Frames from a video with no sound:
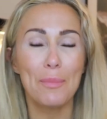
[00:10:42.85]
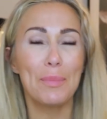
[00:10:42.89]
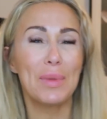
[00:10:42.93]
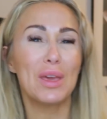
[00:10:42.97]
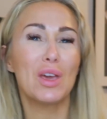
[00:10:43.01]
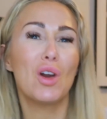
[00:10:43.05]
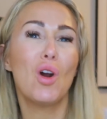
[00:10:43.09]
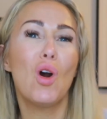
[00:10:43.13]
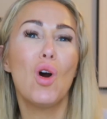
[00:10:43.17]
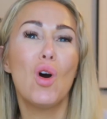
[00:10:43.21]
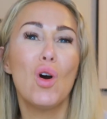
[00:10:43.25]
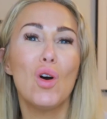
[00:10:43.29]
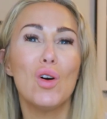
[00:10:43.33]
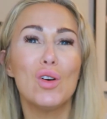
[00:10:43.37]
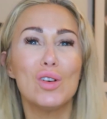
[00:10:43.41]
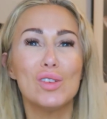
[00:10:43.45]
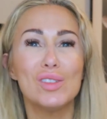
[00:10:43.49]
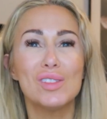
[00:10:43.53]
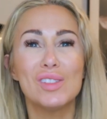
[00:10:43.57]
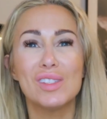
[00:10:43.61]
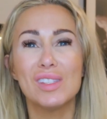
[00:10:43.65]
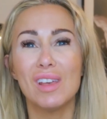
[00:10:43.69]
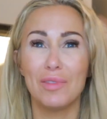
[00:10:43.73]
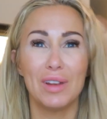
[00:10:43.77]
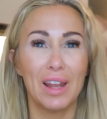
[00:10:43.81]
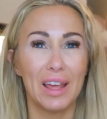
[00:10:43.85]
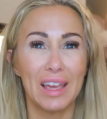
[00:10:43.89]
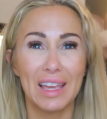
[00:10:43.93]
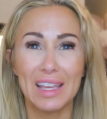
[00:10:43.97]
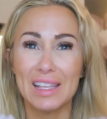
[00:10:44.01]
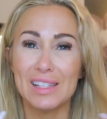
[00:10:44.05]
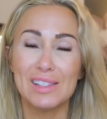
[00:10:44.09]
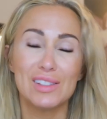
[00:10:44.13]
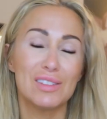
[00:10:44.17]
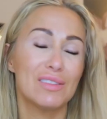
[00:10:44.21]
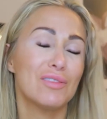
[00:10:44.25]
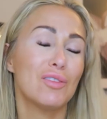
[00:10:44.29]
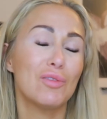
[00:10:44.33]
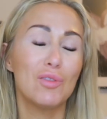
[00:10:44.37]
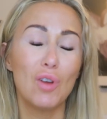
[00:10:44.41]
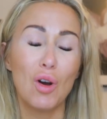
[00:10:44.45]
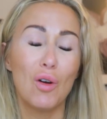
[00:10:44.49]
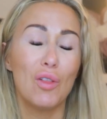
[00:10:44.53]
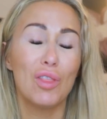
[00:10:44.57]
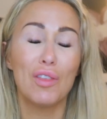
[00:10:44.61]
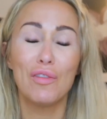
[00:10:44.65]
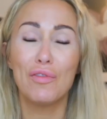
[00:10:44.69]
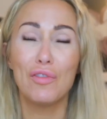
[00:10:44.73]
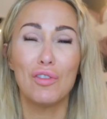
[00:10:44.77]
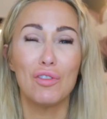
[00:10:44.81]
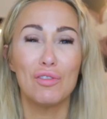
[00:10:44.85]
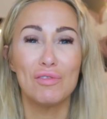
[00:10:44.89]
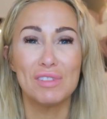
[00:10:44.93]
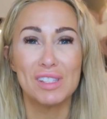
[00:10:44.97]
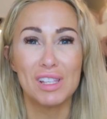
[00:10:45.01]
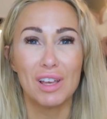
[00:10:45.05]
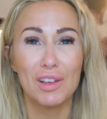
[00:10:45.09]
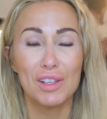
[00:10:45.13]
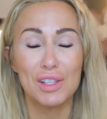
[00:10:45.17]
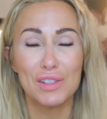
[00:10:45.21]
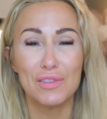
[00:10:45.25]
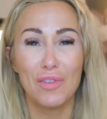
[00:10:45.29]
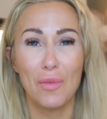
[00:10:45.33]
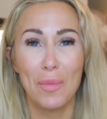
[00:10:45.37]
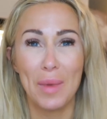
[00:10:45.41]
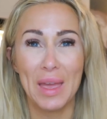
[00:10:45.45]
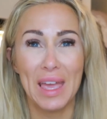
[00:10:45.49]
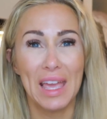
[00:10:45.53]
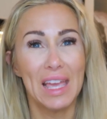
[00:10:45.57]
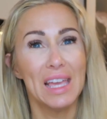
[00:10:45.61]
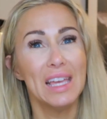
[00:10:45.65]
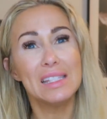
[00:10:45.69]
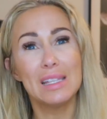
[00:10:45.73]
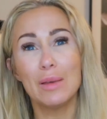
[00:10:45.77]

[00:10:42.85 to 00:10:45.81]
because like it's got the full results for me.